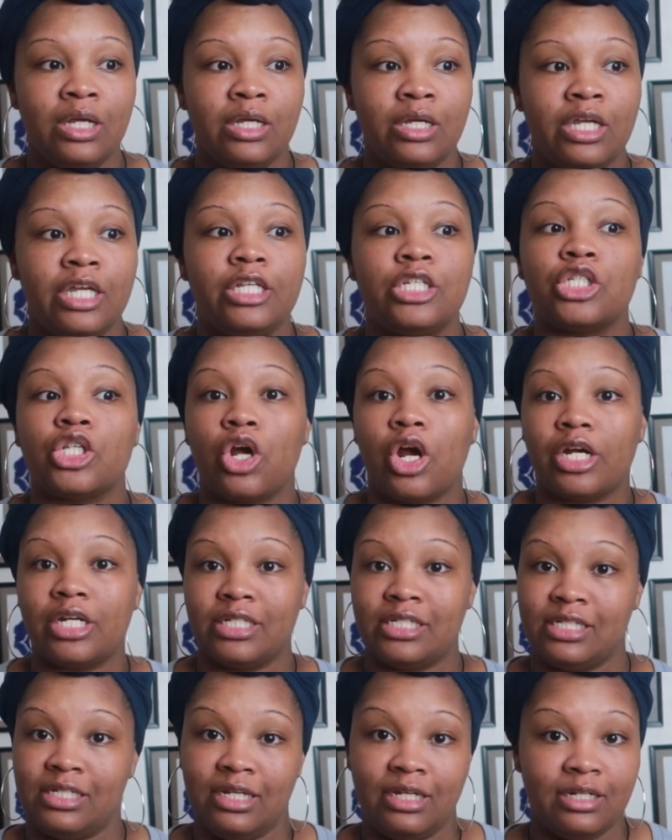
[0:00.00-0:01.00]
he started
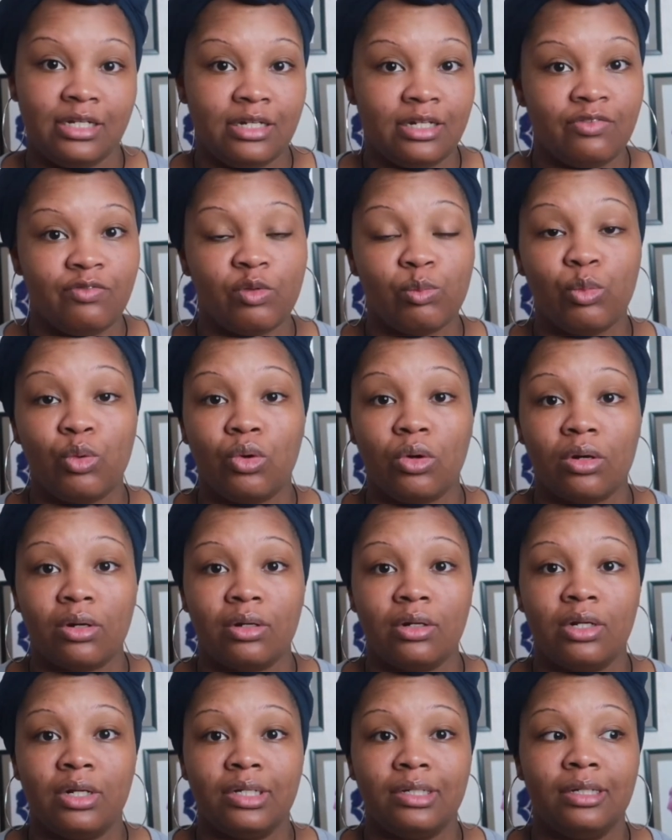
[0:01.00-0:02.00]
seeing it even more.
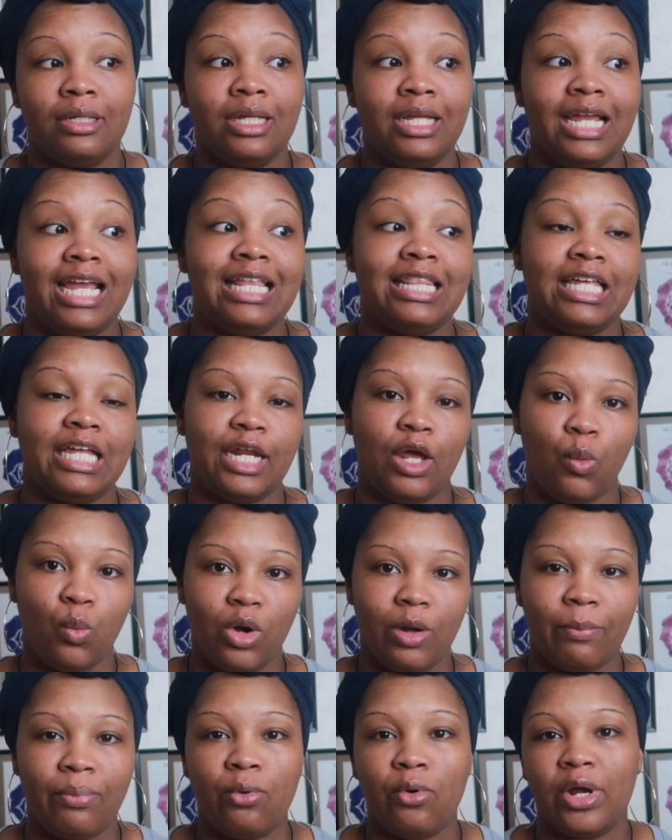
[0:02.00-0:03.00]
And then at
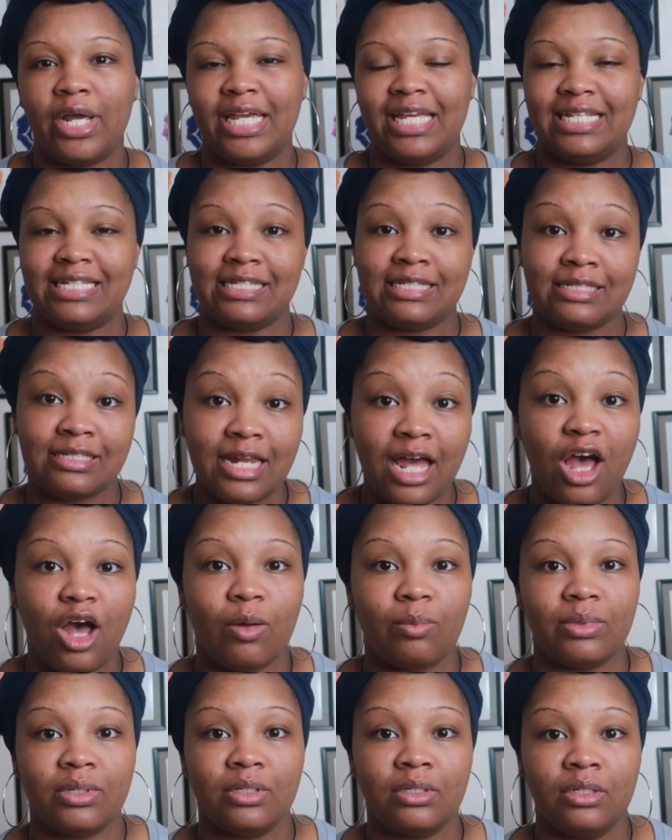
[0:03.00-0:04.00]
one point it
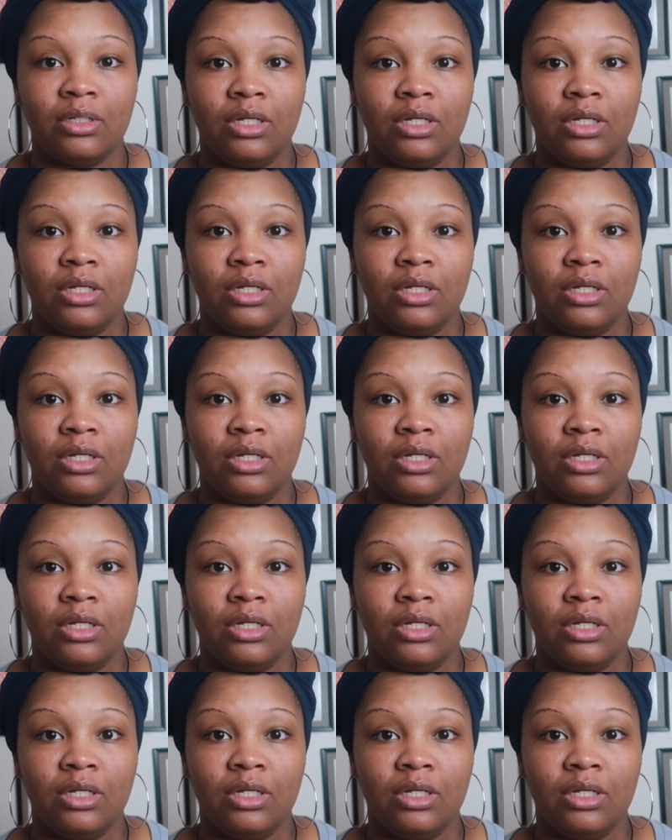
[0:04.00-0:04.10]
stopped.